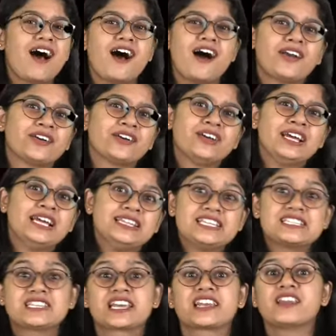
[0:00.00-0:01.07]
are the
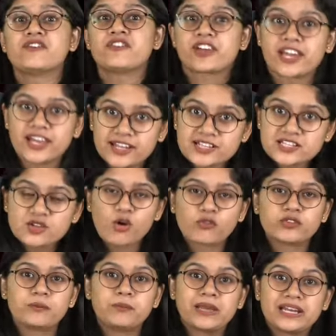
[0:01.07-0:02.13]
significance of
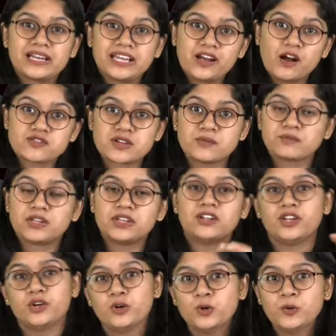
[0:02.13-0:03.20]
the beginning of something
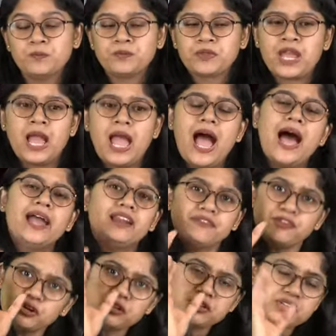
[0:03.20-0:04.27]
new, and if
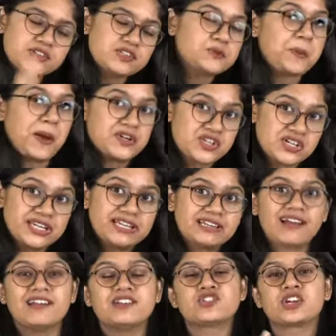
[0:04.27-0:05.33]
you're especially in
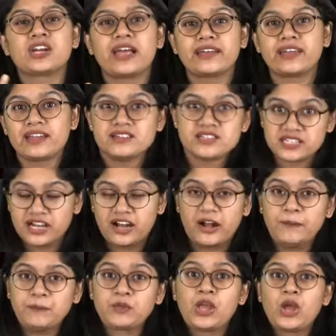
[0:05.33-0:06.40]
country like
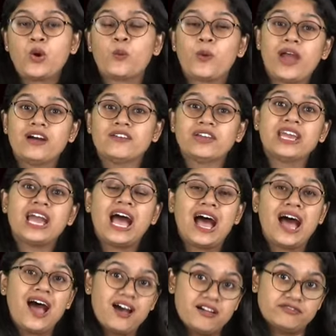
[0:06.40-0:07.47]
India, where we
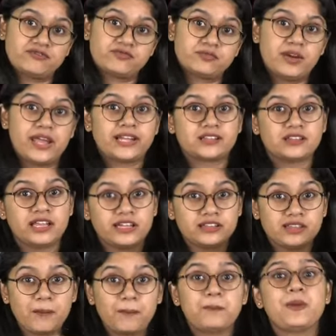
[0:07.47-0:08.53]
have like
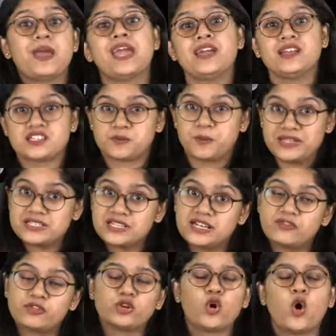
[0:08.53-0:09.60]
the base, basically
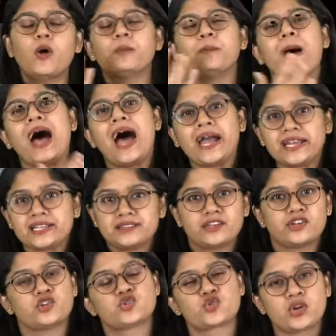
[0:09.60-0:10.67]
if you go back in the
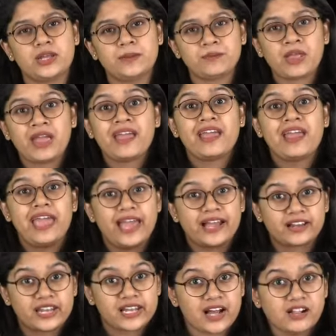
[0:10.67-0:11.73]
history,
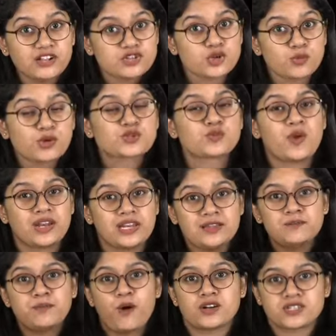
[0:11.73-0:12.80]
agriculture was very
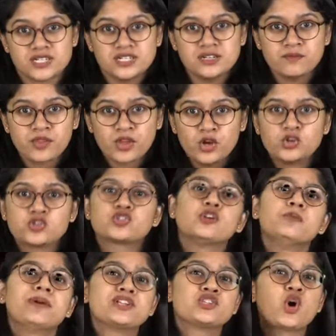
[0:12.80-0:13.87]
important. So
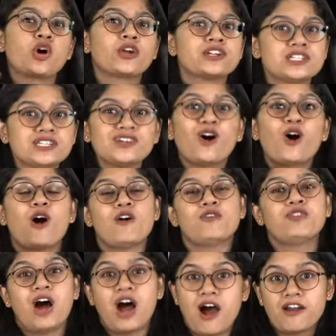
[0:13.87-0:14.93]
majority
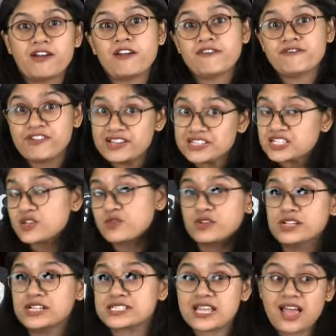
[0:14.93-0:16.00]
of our
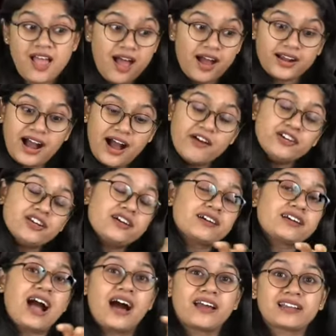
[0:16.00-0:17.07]
festivals account
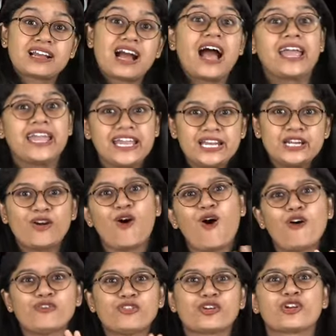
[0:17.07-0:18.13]
are kind
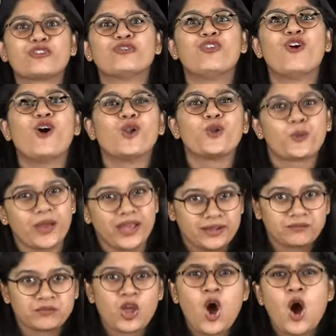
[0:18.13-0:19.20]
of
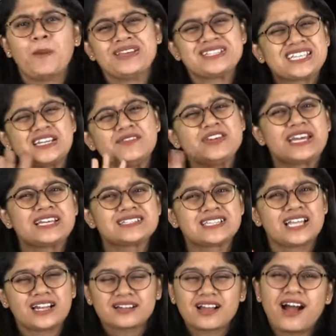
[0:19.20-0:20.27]
revolving, or basically we can say
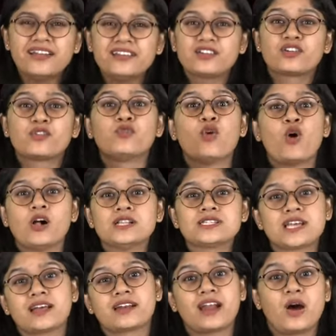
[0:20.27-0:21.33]
that kind revolves
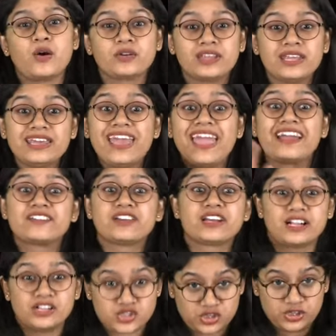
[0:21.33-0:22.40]
around the
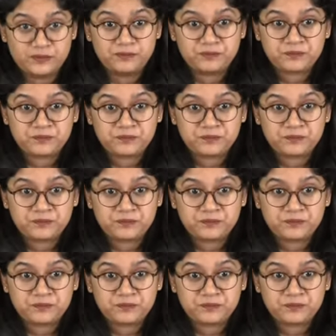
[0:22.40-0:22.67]
agriculture.